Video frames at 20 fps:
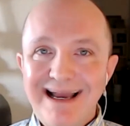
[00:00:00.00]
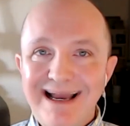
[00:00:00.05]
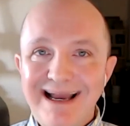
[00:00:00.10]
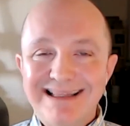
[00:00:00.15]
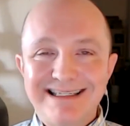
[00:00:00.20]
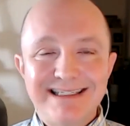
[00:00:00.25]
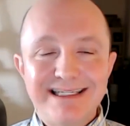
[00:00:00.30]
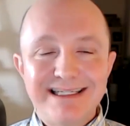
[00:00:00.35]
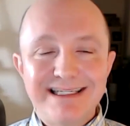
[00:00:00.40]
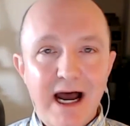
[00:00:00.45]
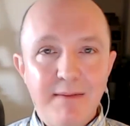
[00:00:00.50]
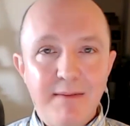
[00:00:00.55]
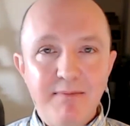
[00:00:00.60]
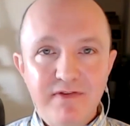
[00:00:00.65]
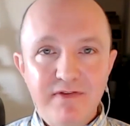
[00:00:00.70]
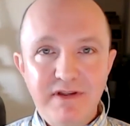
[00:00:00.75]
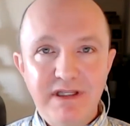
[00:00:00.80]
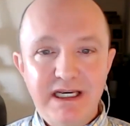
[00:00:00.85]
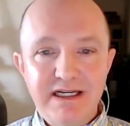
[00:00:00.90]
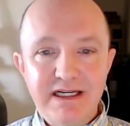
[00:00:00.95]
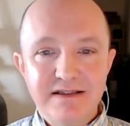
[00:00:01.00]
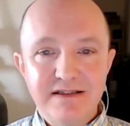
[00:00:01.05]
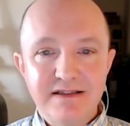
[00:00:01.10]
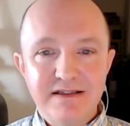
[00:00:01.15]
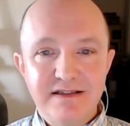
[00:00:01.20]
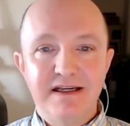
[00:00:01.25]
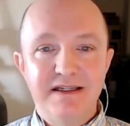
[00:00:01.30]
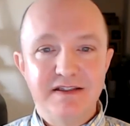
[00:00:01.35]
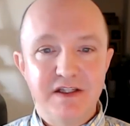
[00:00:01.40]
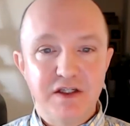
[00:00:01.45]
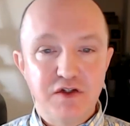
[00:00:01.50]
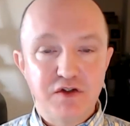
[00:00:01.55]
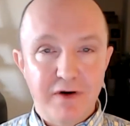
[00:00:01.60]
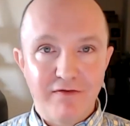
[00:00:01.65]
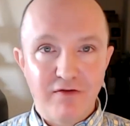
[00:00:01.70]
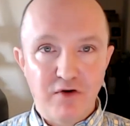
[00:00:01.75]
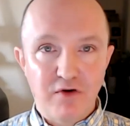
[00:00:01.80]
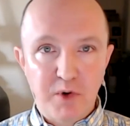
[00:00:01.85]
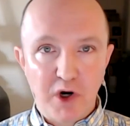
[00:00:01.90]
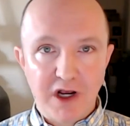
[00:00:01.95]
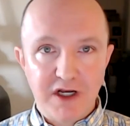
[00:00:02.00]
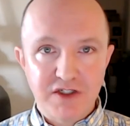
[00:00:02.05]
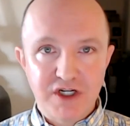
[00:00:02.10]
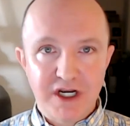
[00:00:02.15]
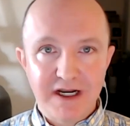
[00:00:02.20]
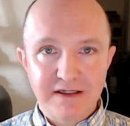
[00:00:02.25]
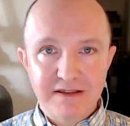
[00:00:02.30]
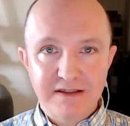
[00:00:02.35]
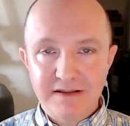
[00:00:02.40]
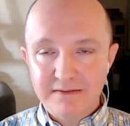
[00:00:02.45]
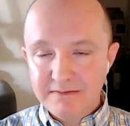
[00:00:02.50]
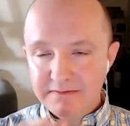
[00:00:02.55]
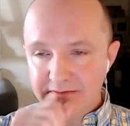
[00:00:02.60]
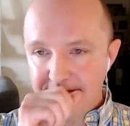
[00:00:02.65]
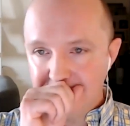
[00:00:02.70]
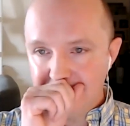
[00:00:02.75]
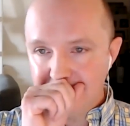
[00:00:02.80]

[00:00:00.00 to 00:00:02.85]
At the top of the list is the Trevor Project.